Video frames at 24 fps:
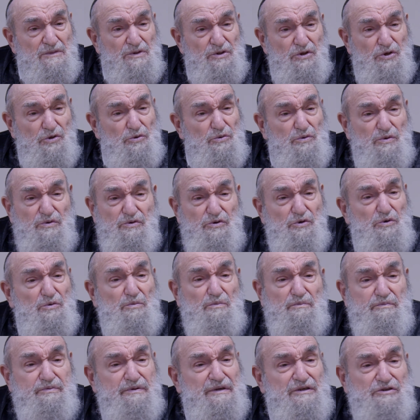You,
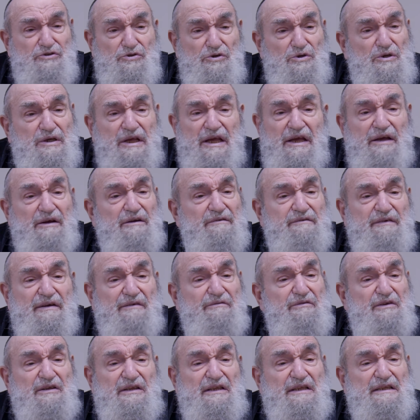you took care of
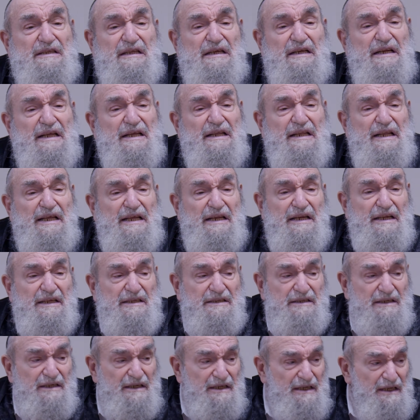everything that he needed.
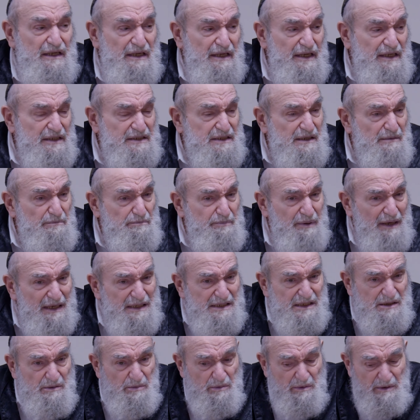It's
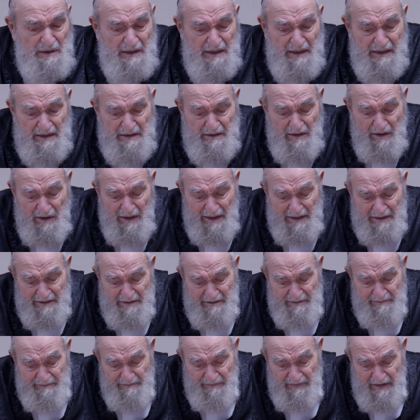impossible that he died.
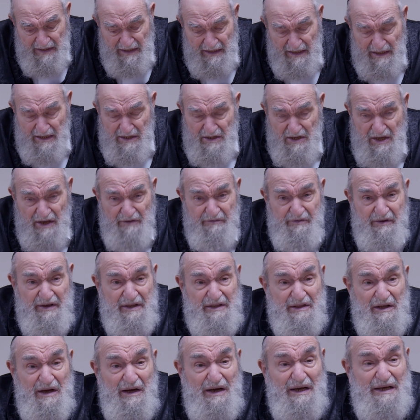If he
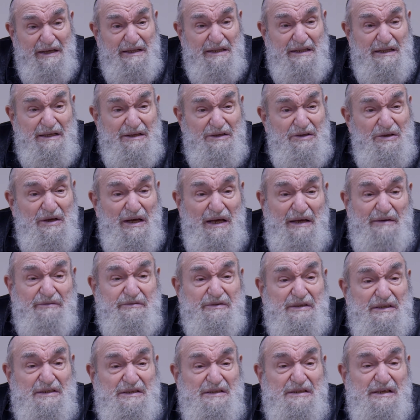died, you have
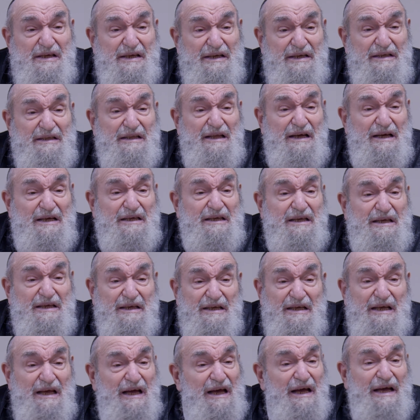to say, I
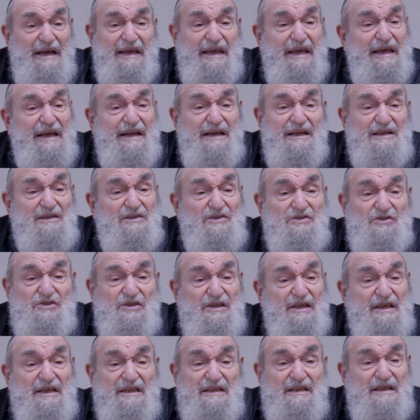I can't
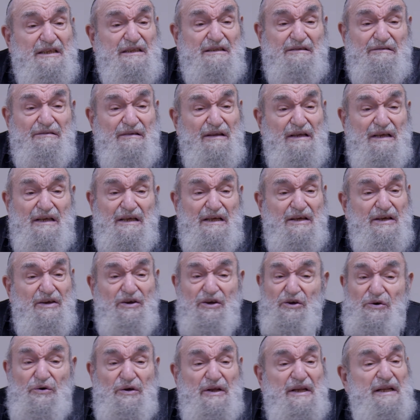understand it,
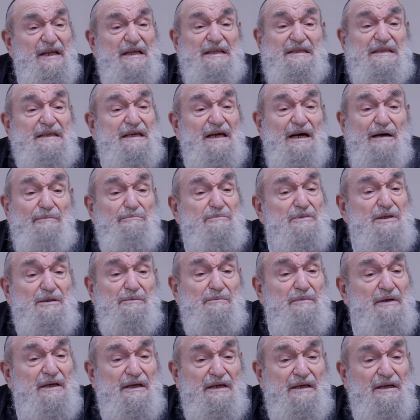or he didn't come to
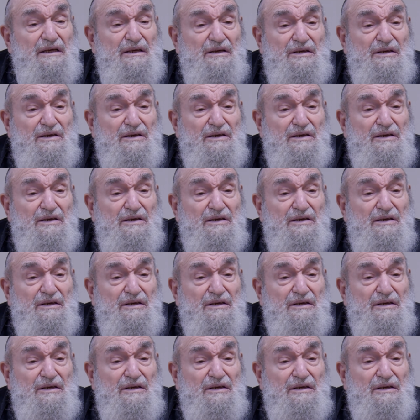me.